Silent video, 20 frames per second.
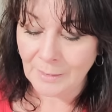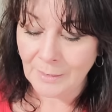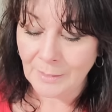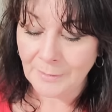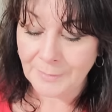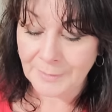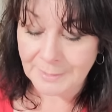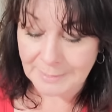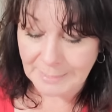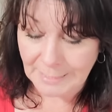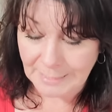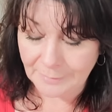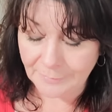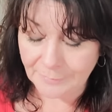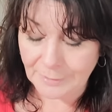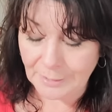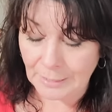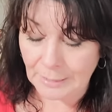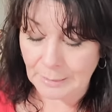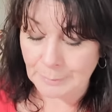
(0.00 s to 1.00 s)
The Ten of
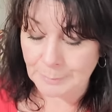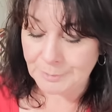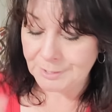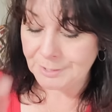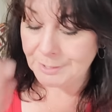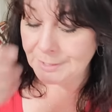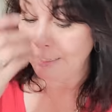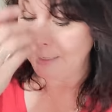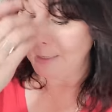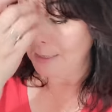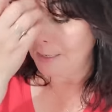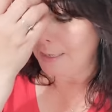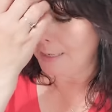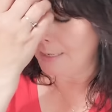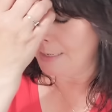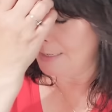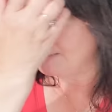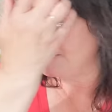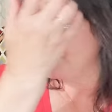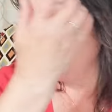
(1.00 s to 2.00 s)
Cups,
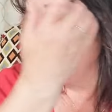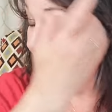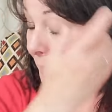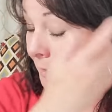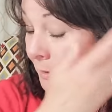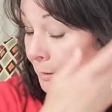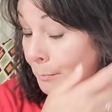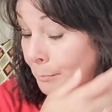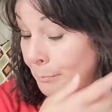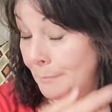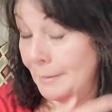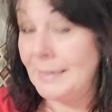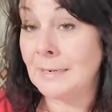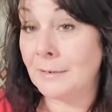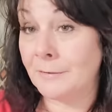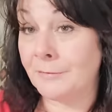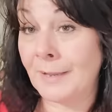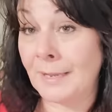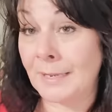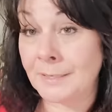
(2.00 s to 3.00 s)
and
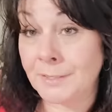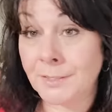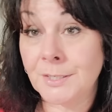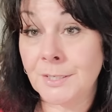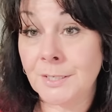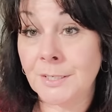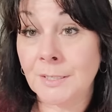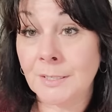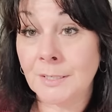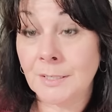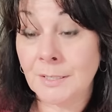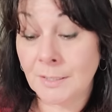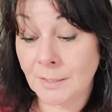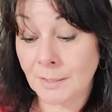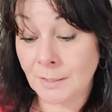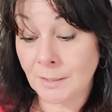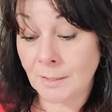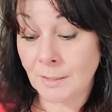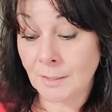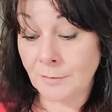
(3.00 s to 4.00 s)
manifest
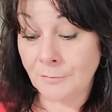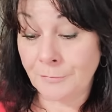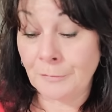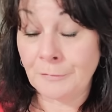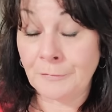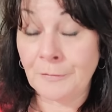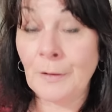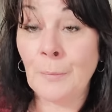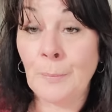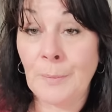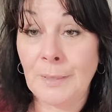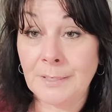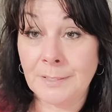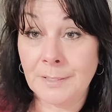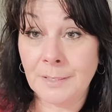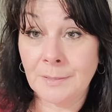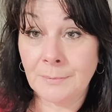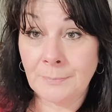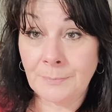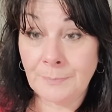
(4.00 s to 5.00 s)
fulfillment.
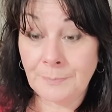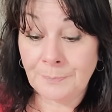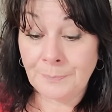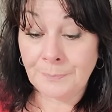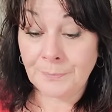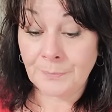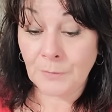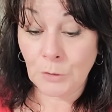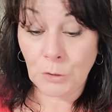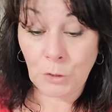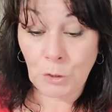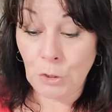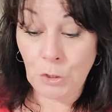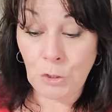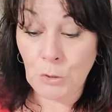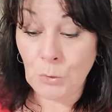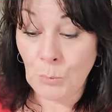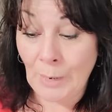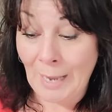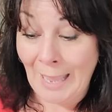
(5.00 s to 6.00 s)

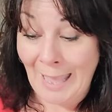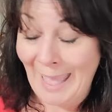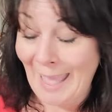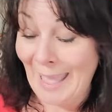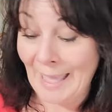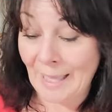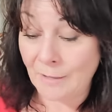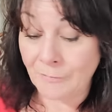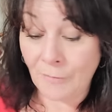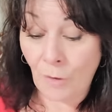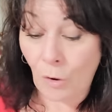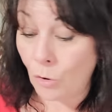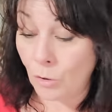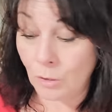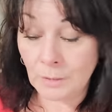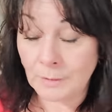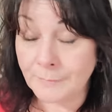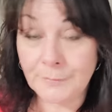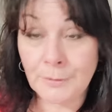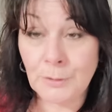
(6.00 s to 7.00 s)
You have
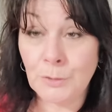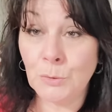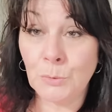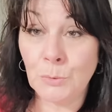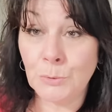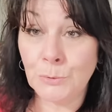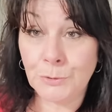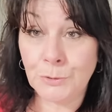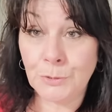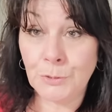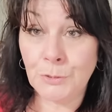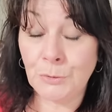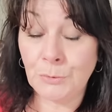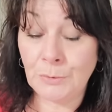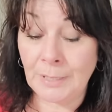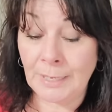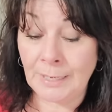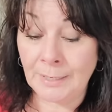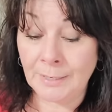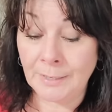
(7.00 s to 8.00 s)
all of the tools to do
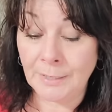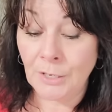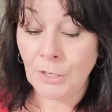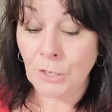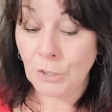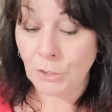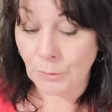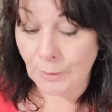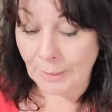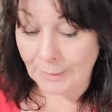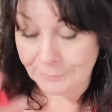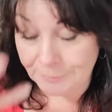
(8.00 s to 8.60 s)
that. You have